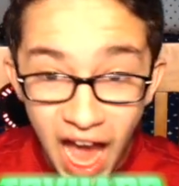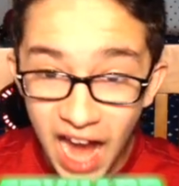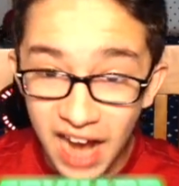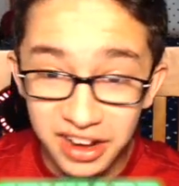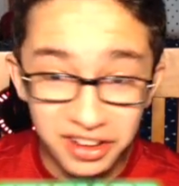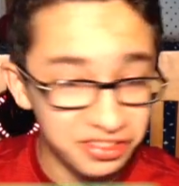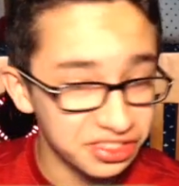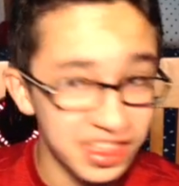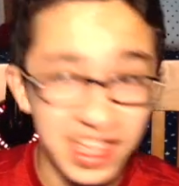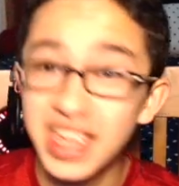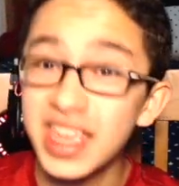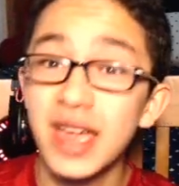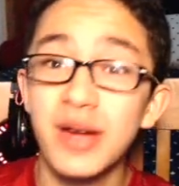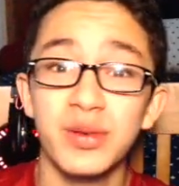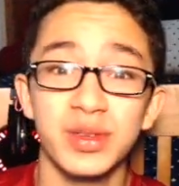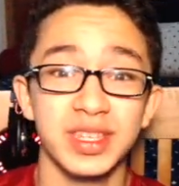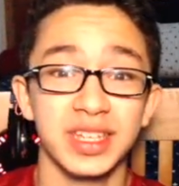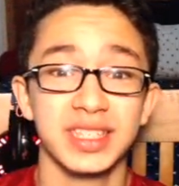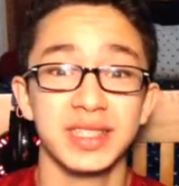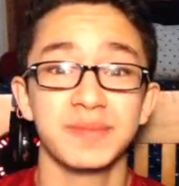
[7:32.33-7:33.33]
I don't think he
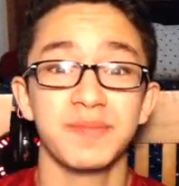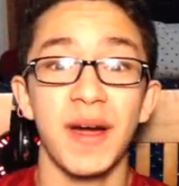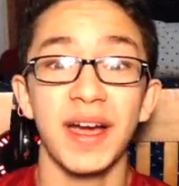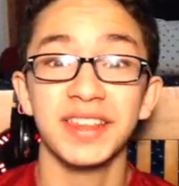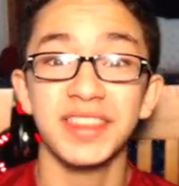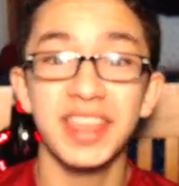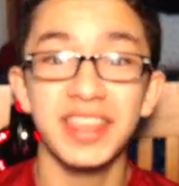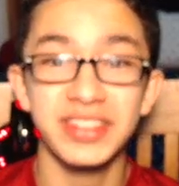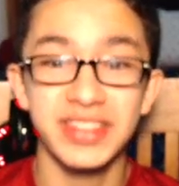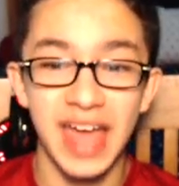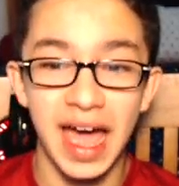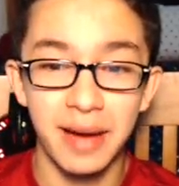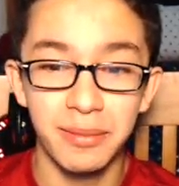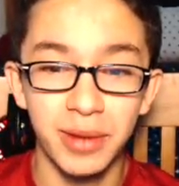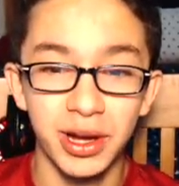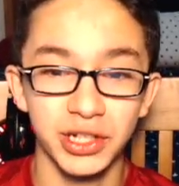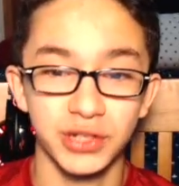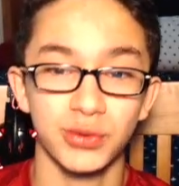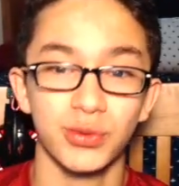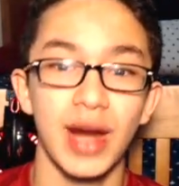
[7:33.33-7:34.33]
was expecting that
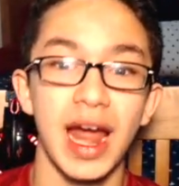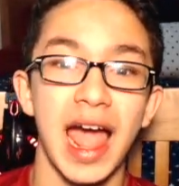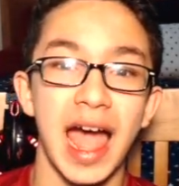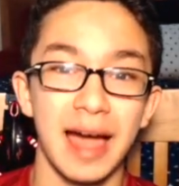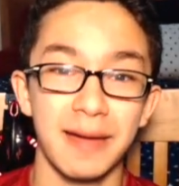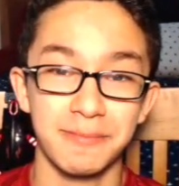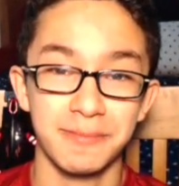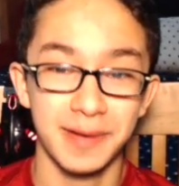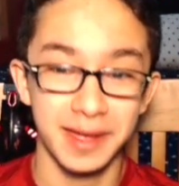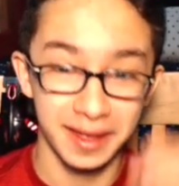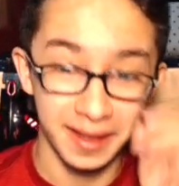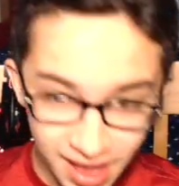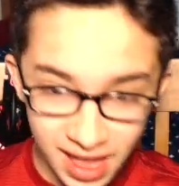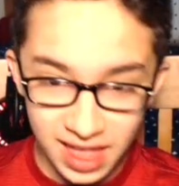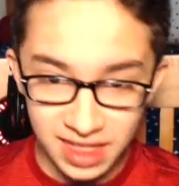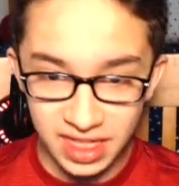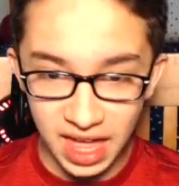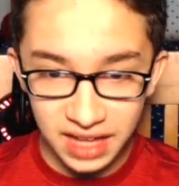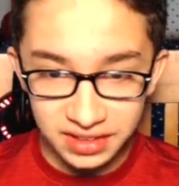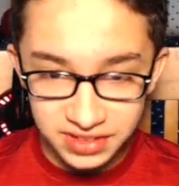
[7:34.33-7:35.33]
much rap.
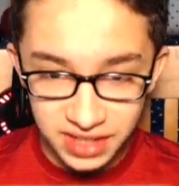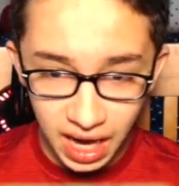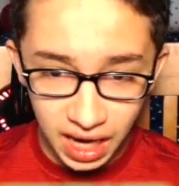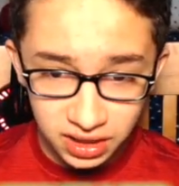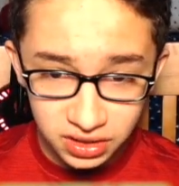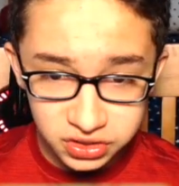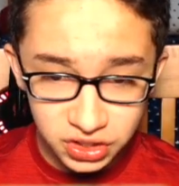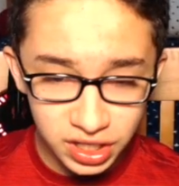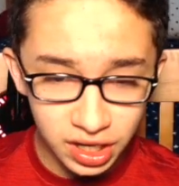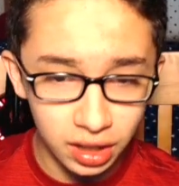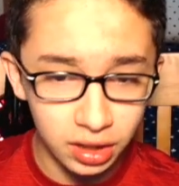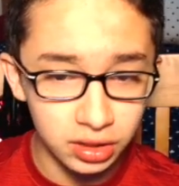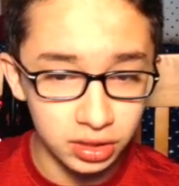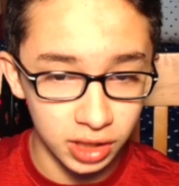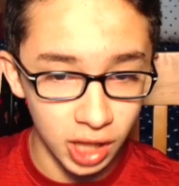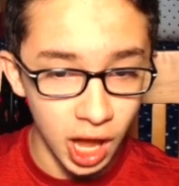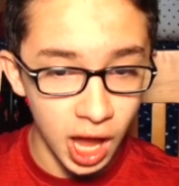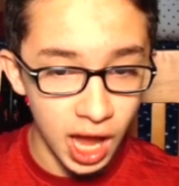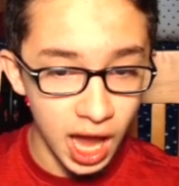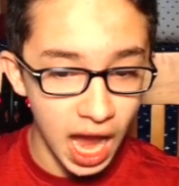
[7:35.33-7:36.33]
That's actually a
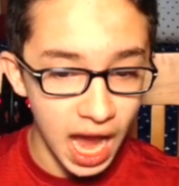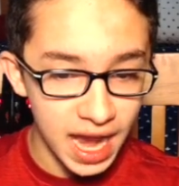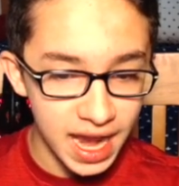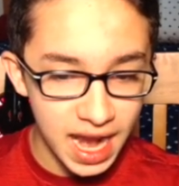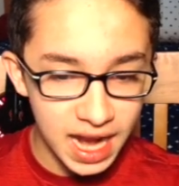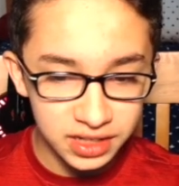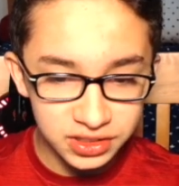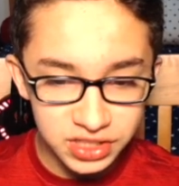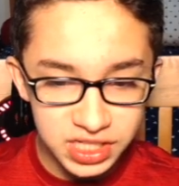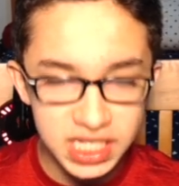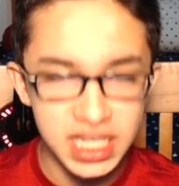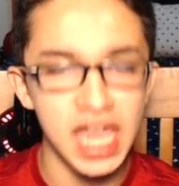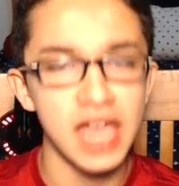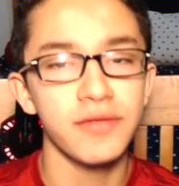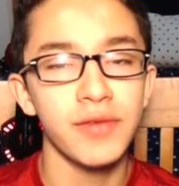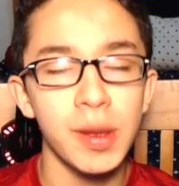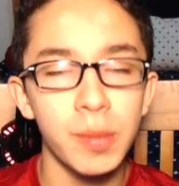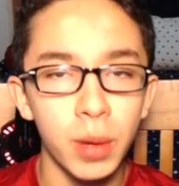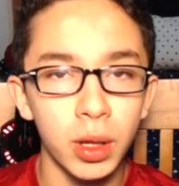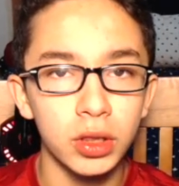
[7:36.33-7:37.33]
lot. I actually gave
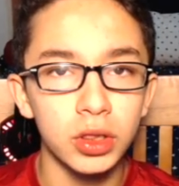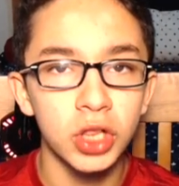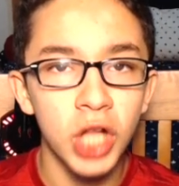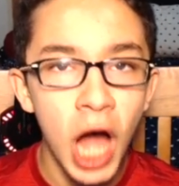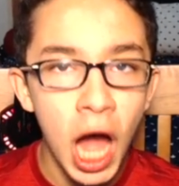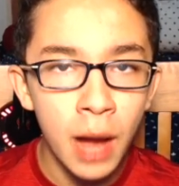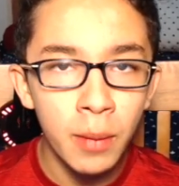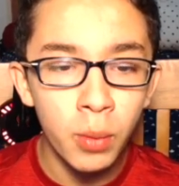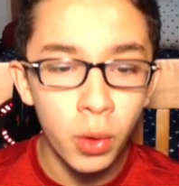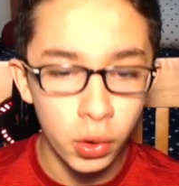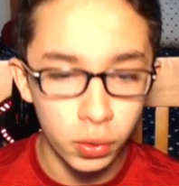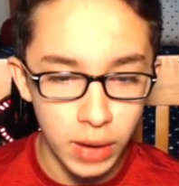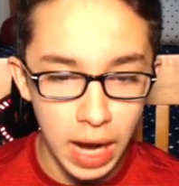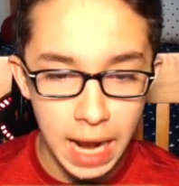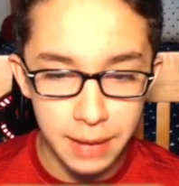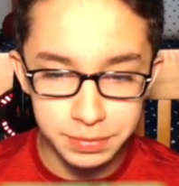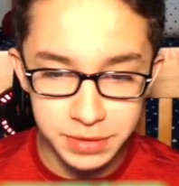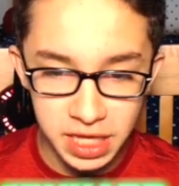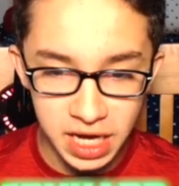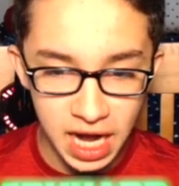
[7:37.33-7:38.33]
him a lot more
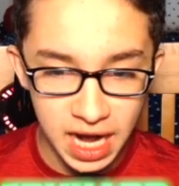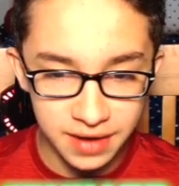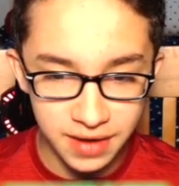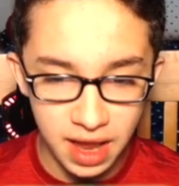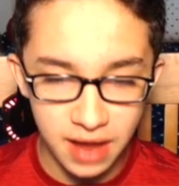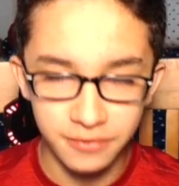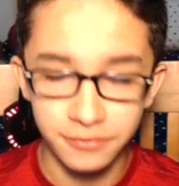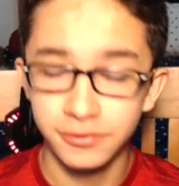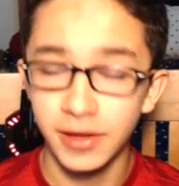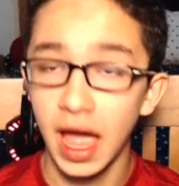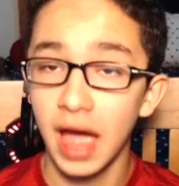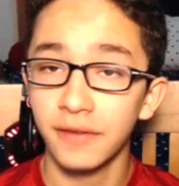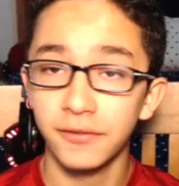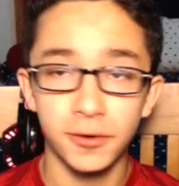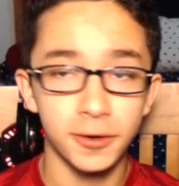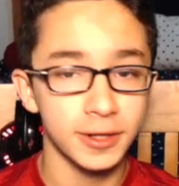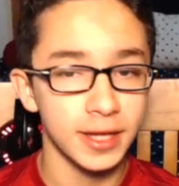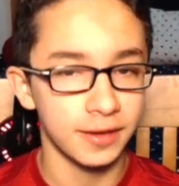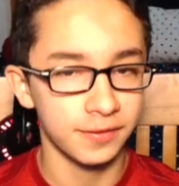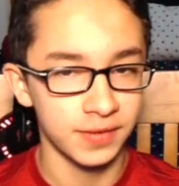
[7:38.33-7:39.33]
rap than I've ever
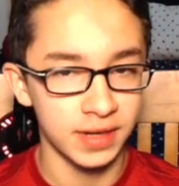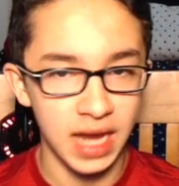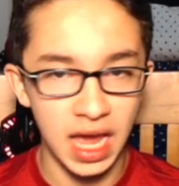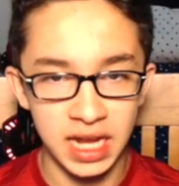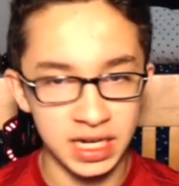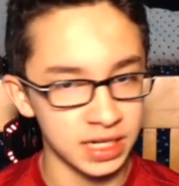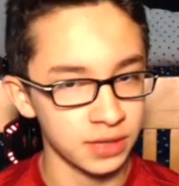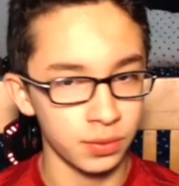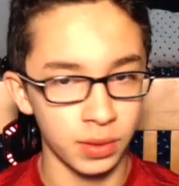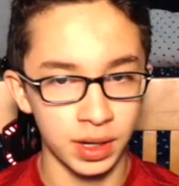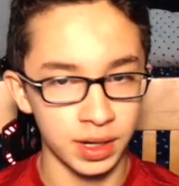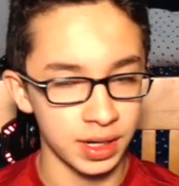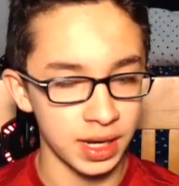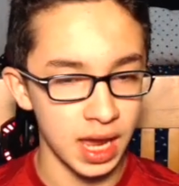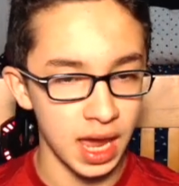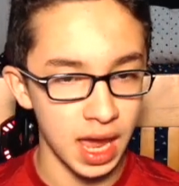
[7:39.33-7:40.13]
given anyone,